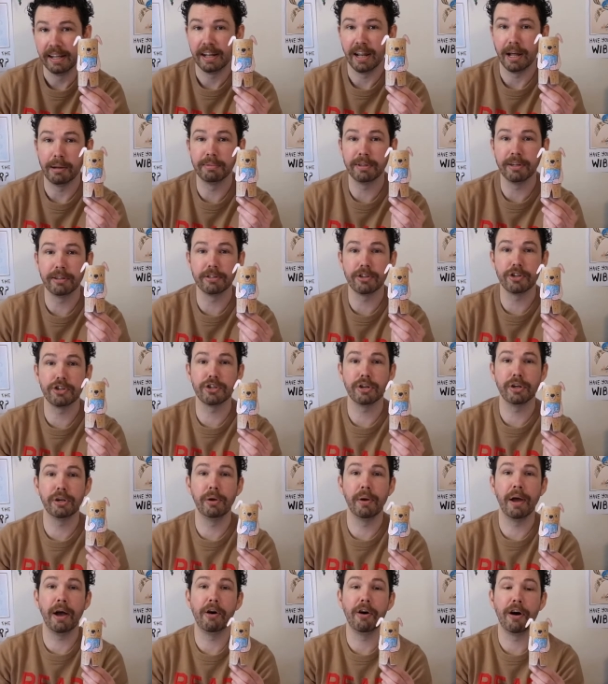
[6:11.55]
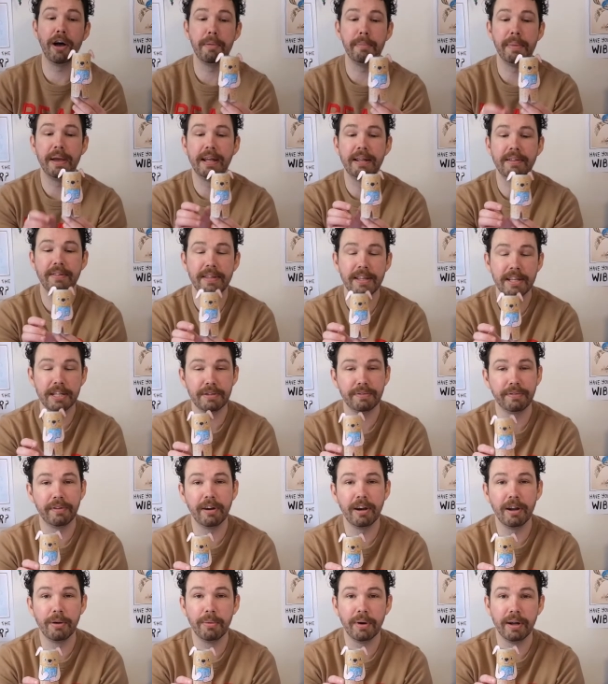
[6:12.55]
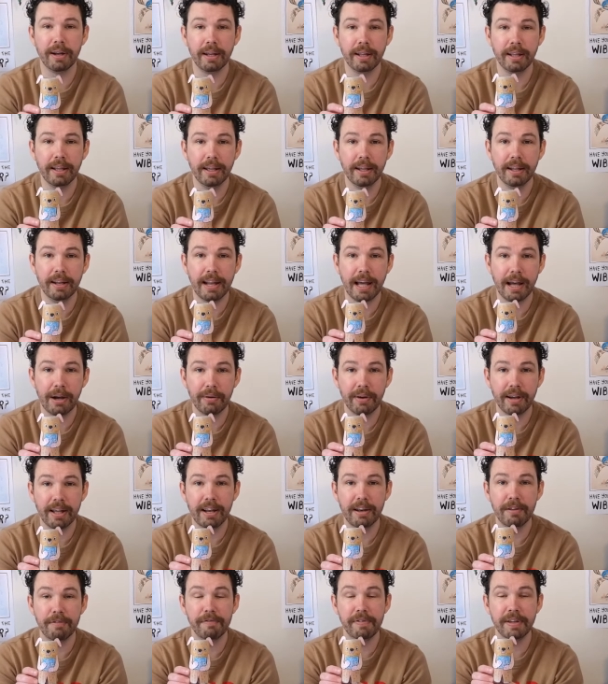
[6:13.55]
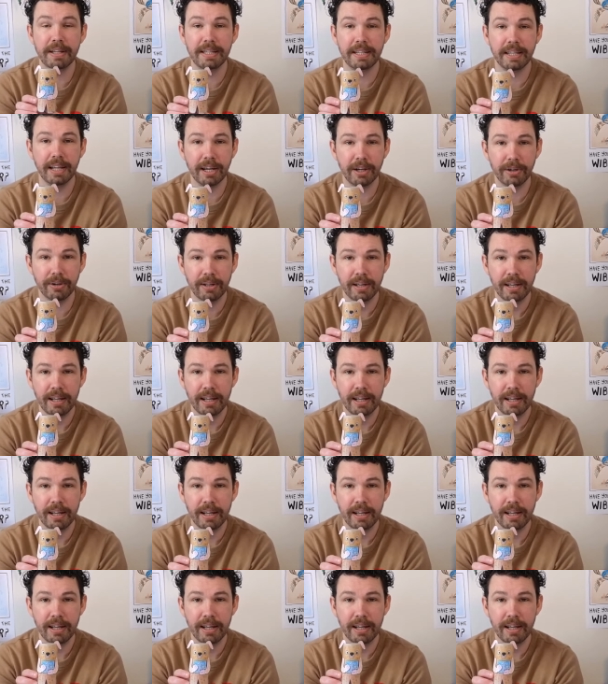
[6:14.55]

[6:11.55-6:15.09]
I'm going to show you how I made this very one here now in a video.